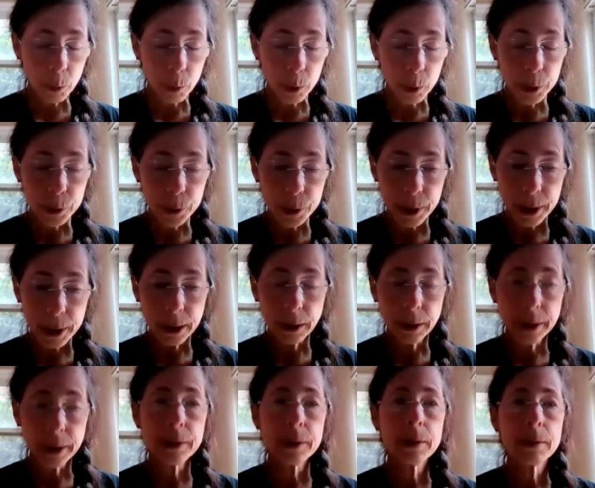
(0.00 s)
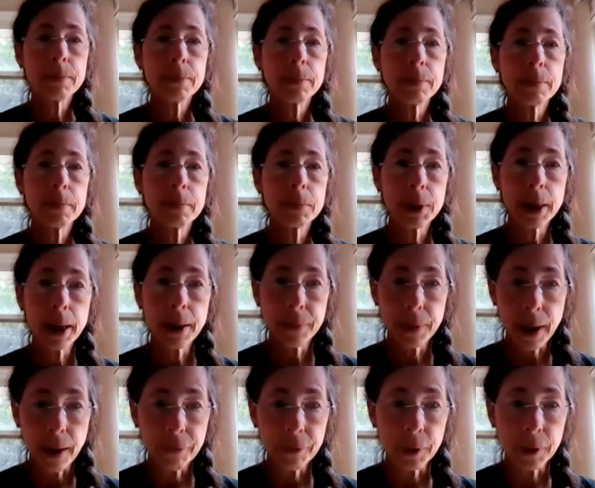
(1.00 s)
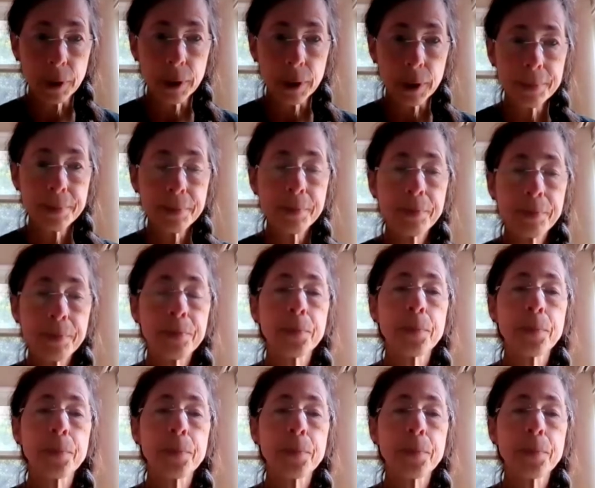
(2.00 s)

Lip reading: We're New Zealand, South Africa,